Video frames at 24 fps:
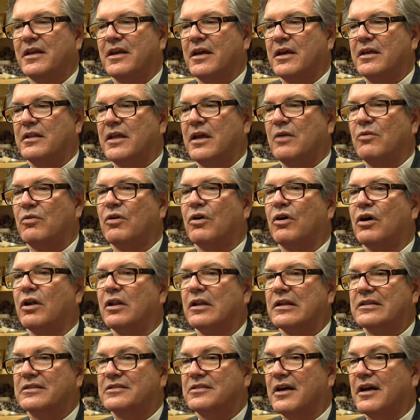and they were
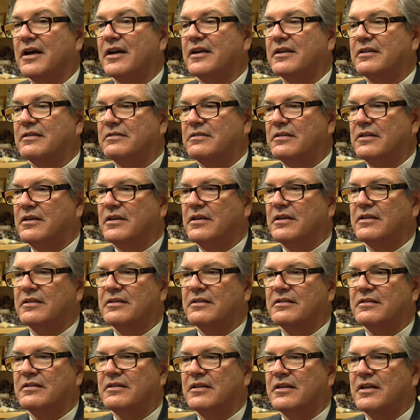all excited
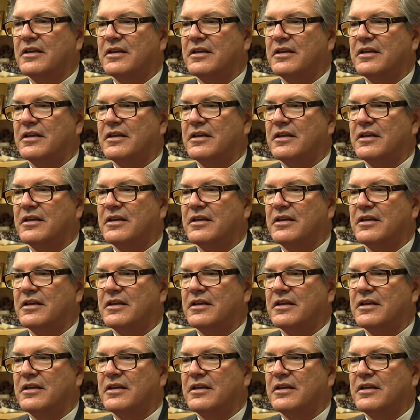and